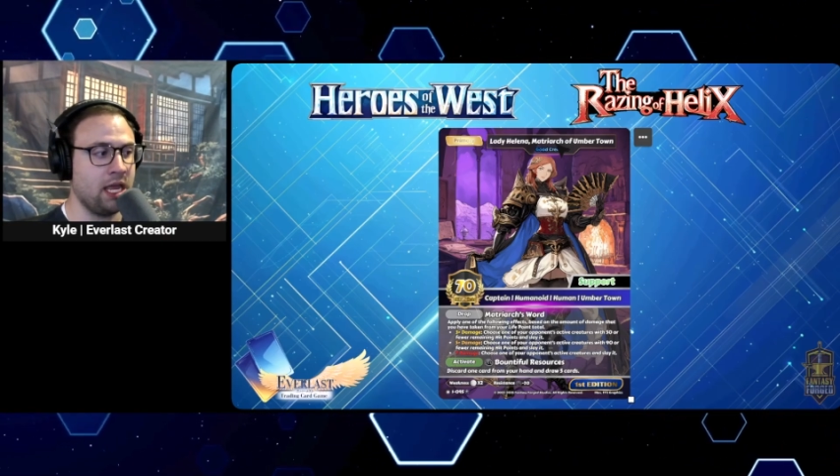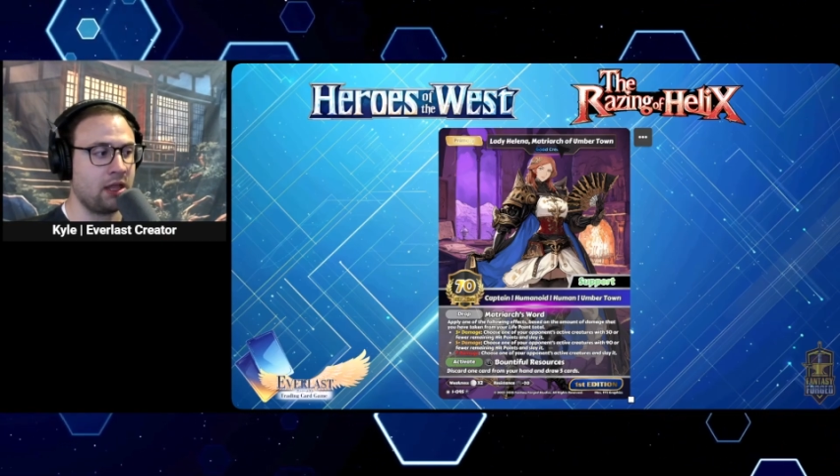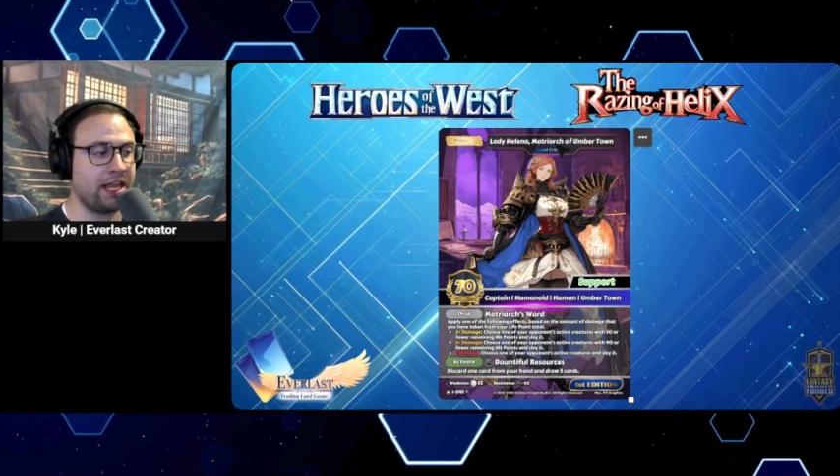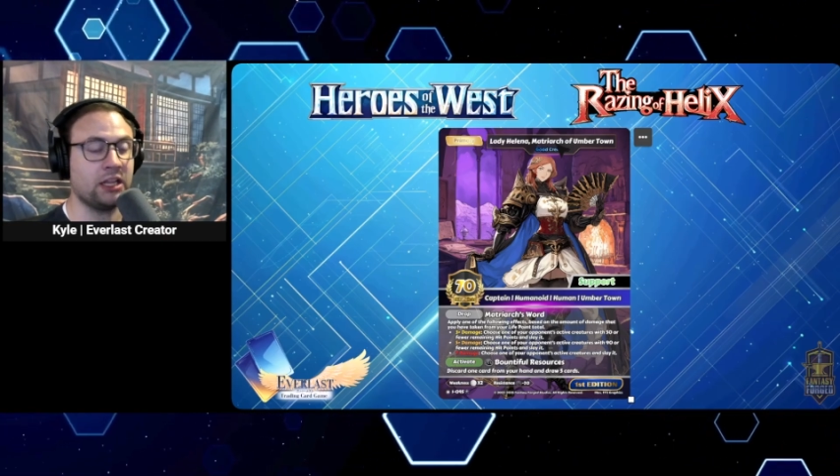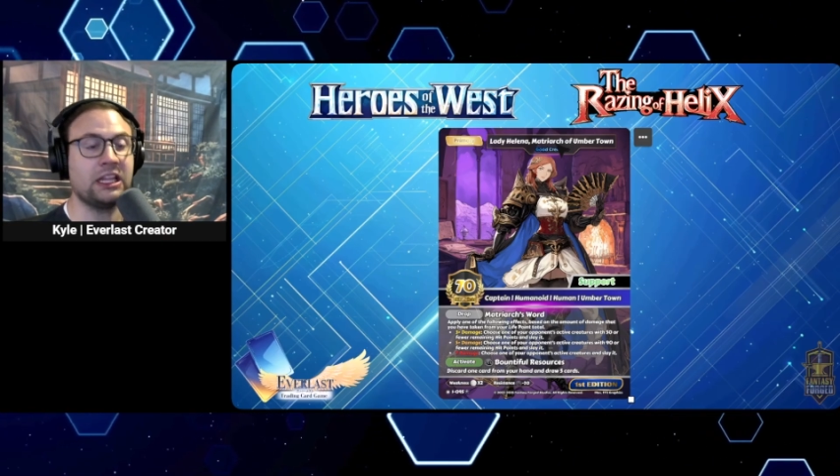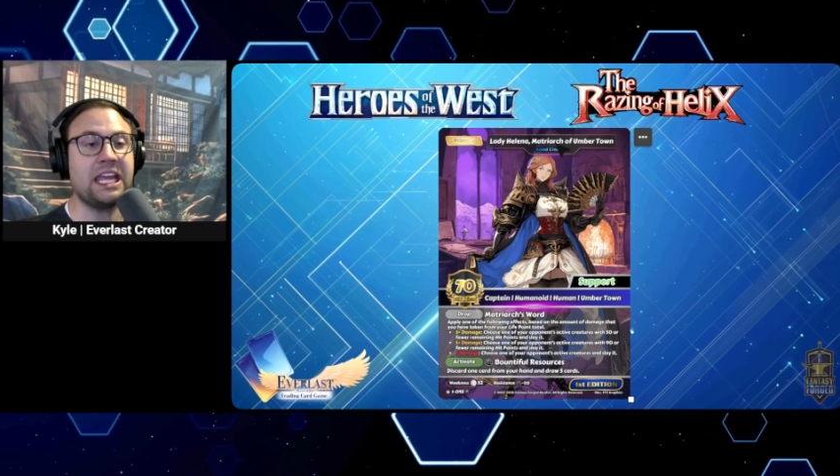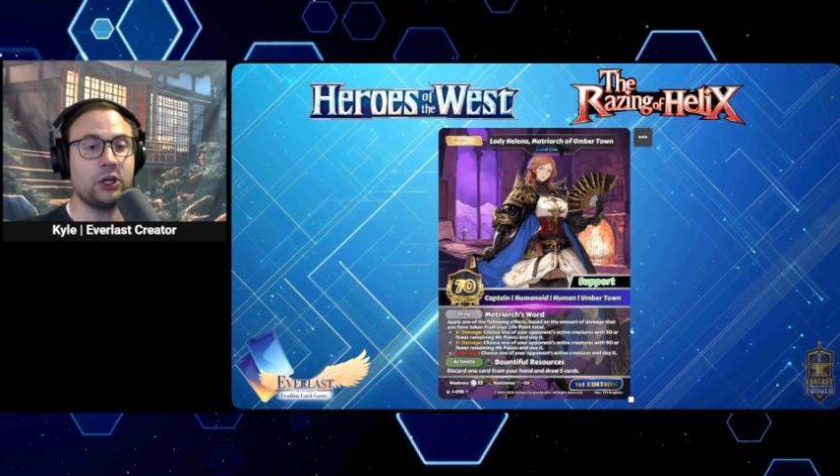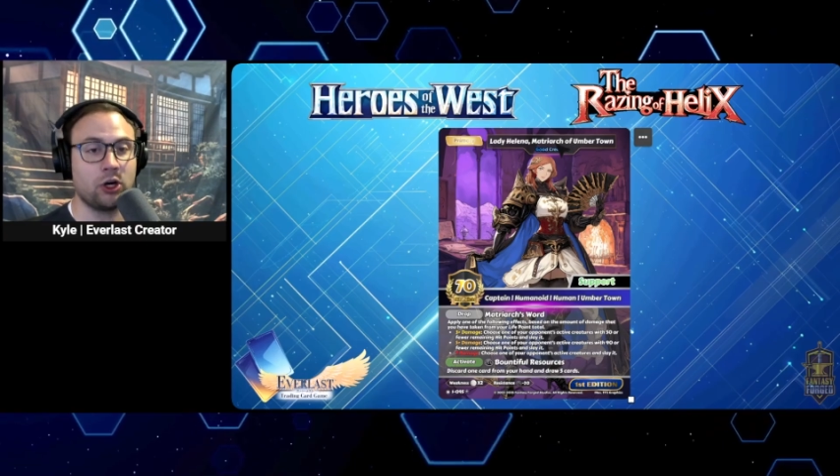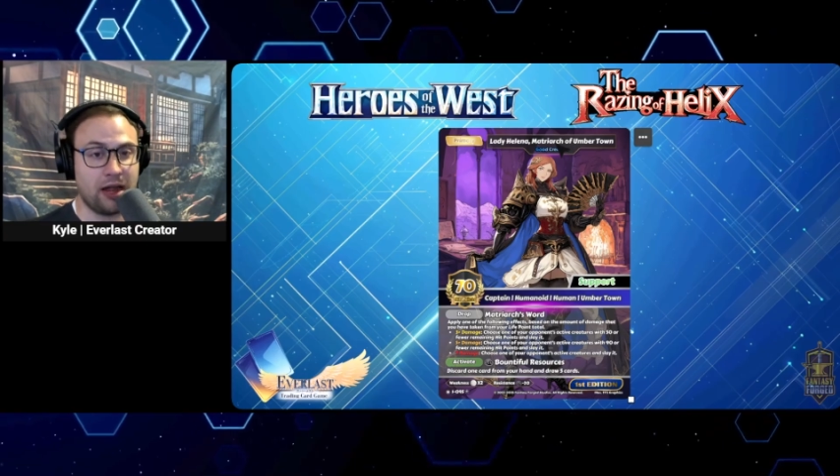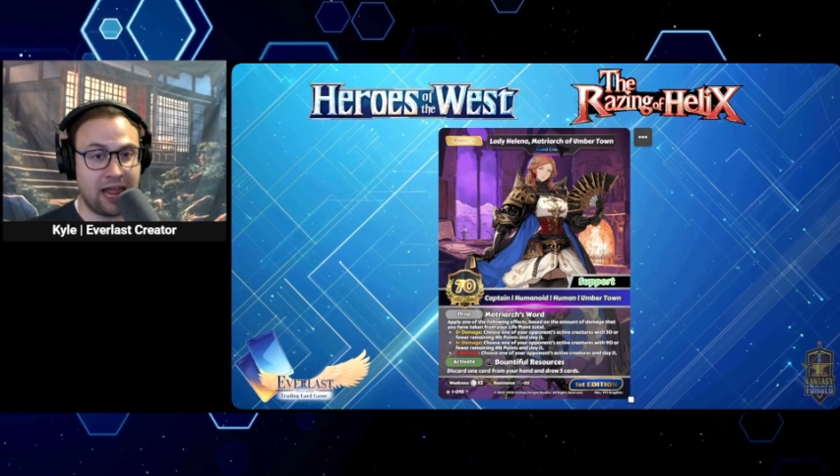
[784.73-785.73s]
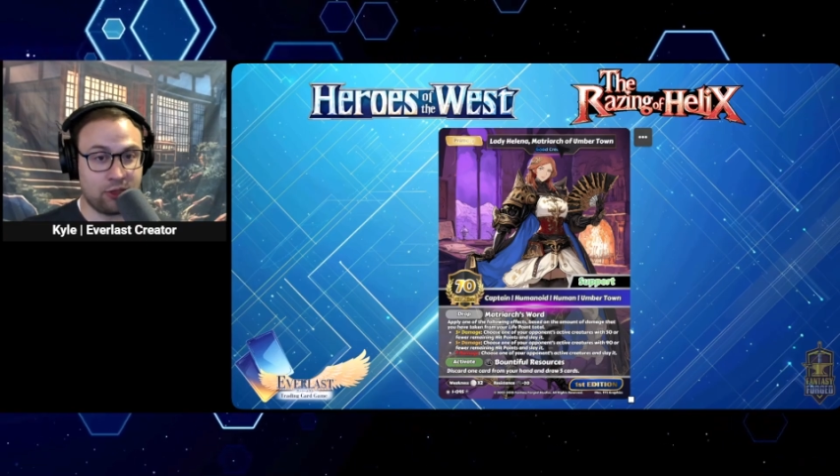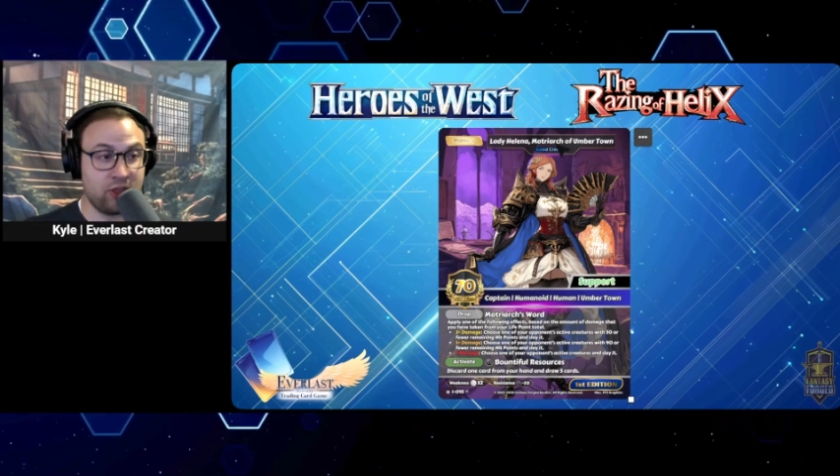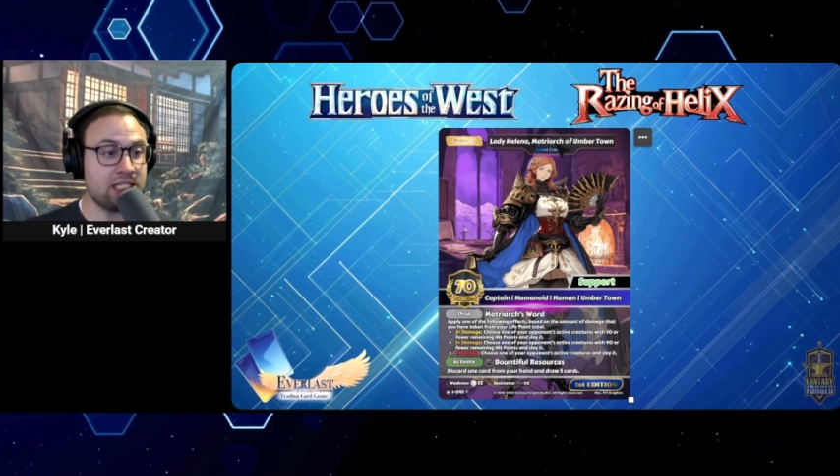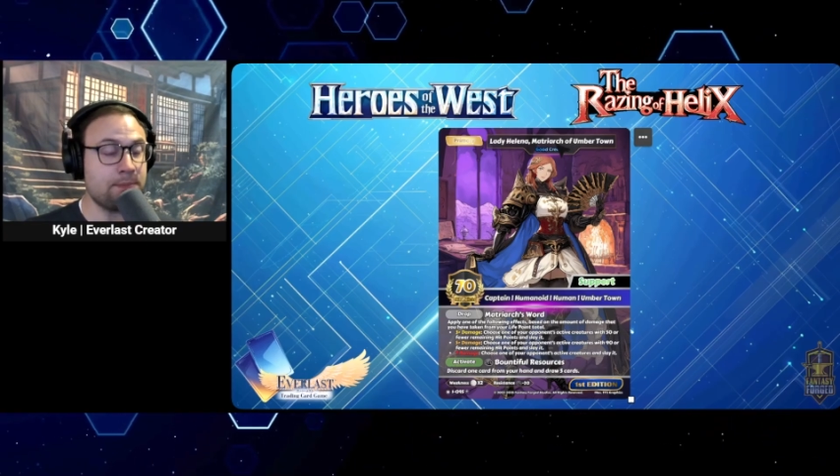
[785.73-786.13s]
like leader at this